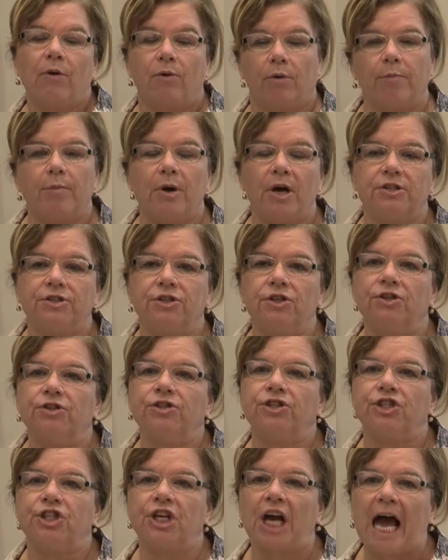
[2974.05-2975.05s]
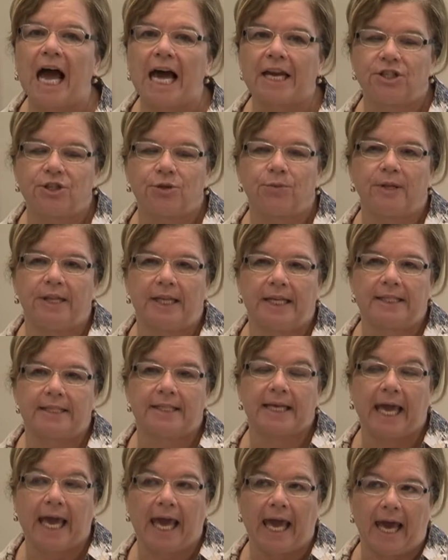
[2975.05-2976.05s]
person who's charged with his
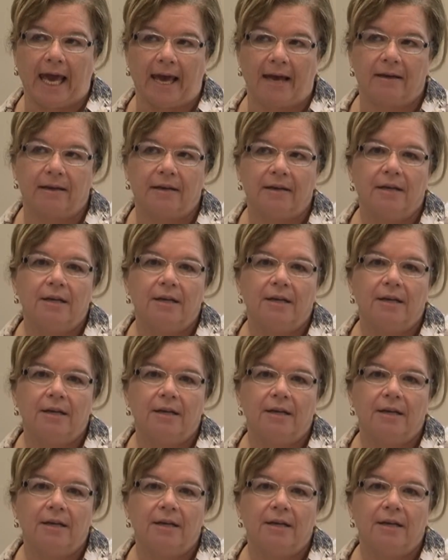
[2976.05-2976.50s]
care.